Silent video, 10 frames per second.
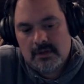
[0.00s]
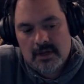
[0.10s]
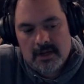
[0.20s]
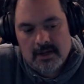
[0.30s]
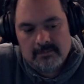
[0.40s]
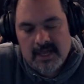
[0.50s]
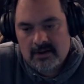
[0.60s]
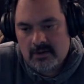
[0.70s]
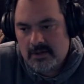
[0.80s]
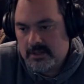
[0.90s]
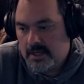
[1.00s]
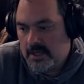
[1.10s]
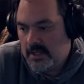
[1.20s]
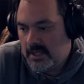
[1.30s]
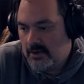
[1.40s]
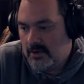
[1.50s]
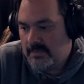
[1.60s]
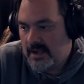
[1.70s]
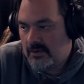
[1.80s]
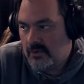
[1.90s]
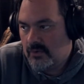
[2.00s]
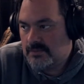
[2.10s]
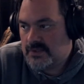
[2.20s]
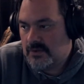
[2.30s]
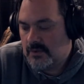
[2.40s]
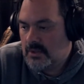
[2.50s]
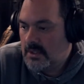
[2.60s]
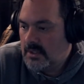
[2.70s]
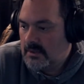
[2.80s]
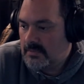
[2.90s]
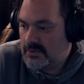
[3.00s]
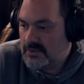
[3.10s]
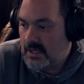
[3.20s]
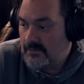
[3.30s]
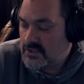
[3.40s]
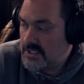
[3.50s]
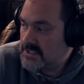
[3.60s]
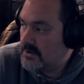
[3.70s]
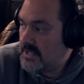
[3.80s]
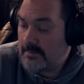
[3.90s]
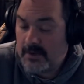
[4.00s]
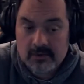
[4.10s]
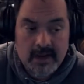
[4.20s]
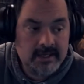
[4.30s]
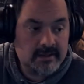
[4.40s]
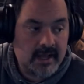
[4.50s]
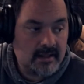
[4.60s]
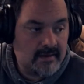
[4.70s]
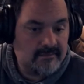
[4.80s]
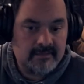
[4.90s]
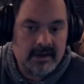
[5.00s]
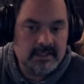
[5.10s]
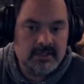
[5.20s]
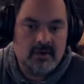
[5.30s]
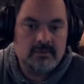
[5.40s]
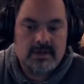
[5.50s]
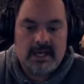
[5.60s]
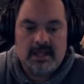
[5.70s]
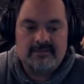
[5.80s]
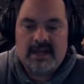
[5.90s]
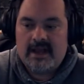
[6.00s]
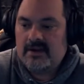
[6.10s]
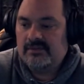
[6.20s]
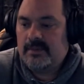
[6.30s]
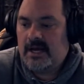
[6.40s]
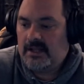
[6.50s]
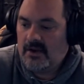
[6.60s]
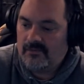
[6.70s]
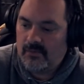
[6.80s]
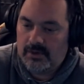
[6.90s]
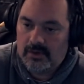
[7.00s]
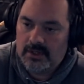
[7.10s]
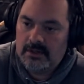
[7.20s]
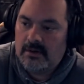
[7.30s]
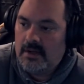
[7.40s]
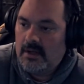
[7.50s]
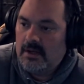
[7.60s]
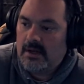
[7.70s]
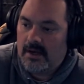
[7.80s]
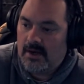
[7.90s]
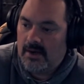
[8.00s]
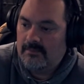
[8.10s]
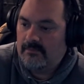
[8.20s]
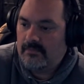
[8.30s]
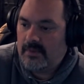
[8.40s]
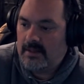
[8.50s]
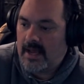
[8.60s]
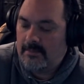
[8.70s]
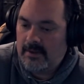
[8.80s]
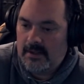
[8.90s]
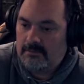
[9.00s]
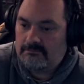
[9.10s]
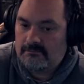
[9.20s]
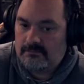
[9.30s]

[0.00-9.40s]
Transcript: um, head on uh, head on back home. So but uh, if she's here, that'd be great. I love, uh, you know, I'd love to have everybody here if we could. Um, and that'd be,